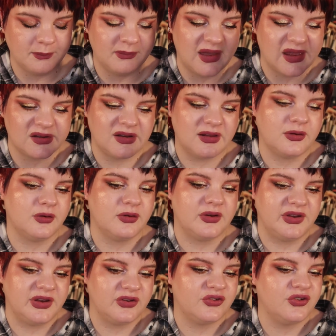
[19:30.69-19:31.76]
battling her
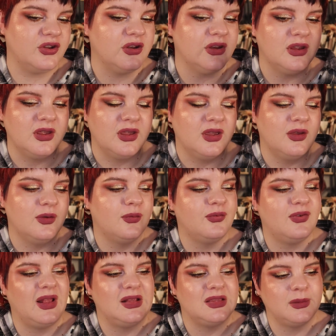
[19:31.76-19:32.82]
addiction,
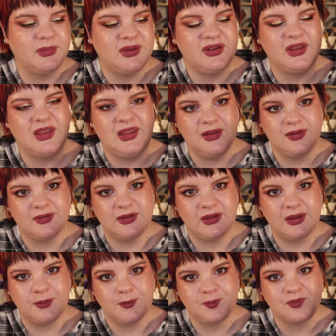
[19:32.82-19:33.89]
felt a bit
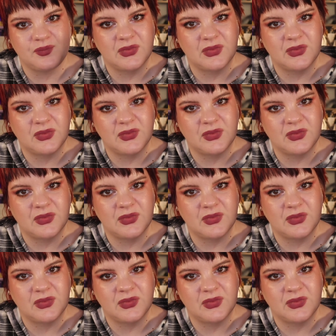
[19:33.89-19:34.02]
easy.